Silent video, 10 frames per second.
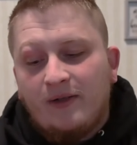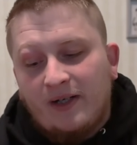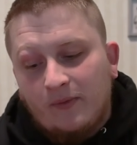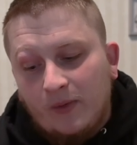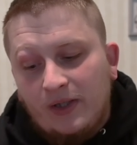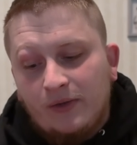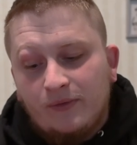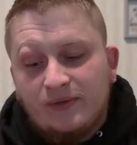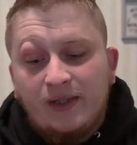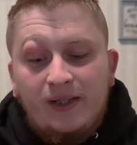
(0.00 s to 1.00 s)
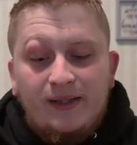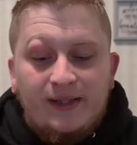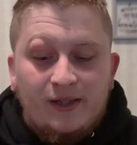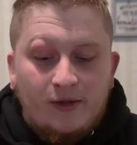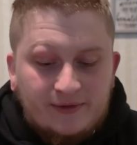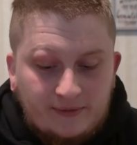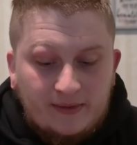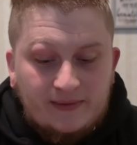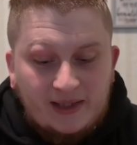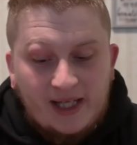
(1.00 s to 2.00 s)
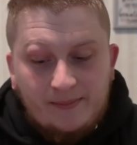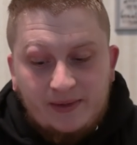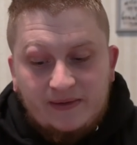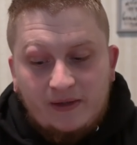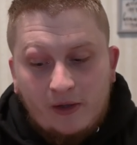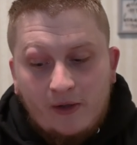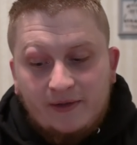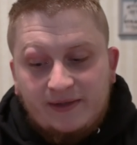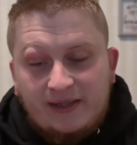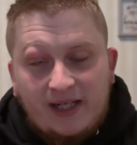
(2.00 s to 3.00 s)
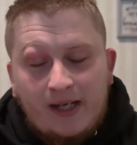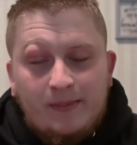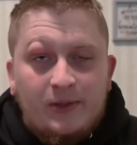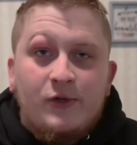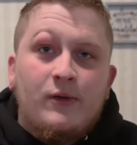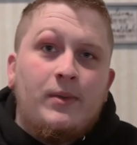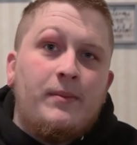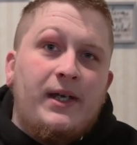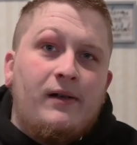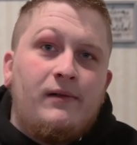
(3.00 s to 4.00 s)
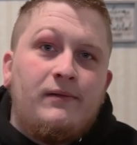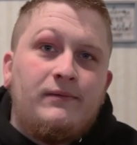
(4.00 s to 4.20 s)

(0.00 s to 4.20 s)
I can reuse, and it also gives the Glad Beast the claws that they can't be destroyed by battle.